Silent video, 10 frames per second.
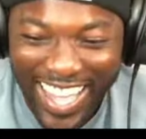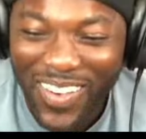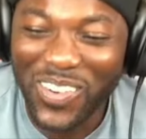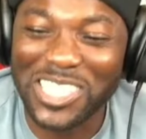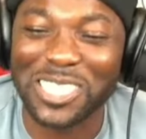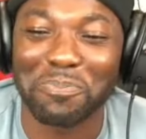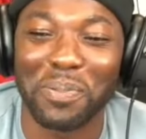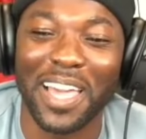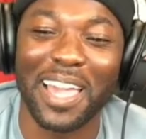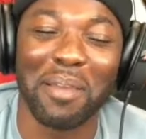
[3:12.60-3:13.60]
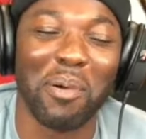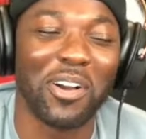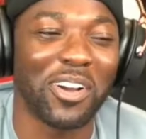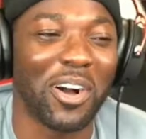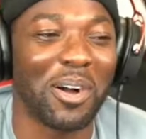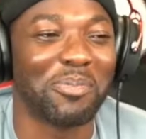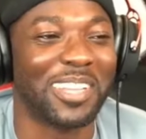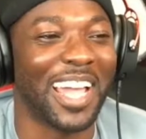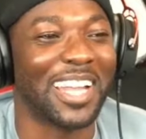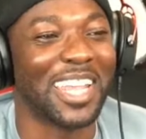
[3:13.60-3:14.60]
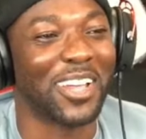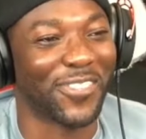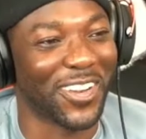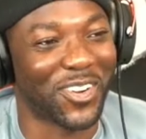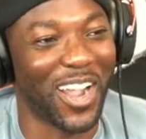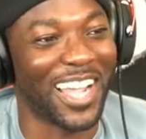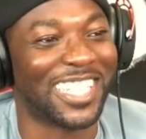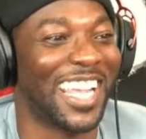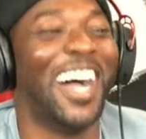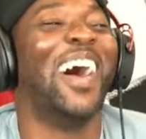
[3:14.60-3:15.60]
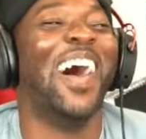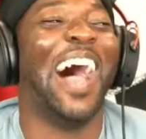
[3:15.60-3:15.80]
We're just playing, bro. Calm down. Niggas gonna crash out.